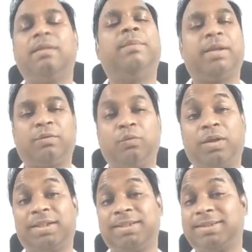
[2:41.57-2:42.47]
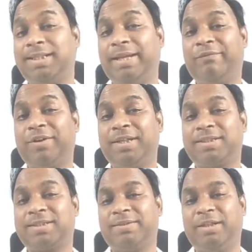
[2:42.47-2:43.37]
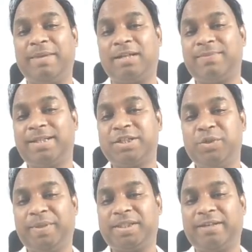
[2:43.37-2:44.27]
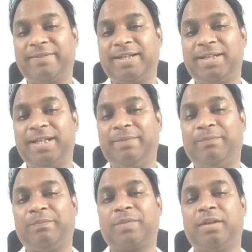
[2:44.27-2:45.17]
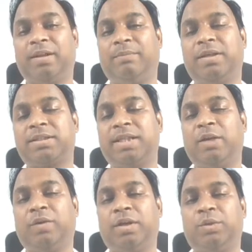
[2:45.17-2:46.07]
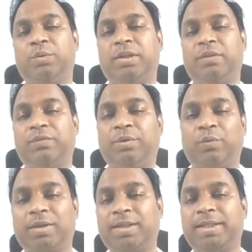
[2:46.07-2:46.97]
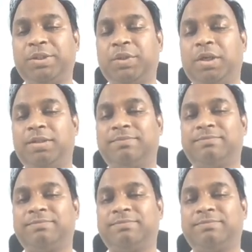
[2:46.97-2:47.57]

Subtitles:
But what is the name for this? In mathematics, you must have read a name. Numbers like 1, 2, 3, 4. What are these called?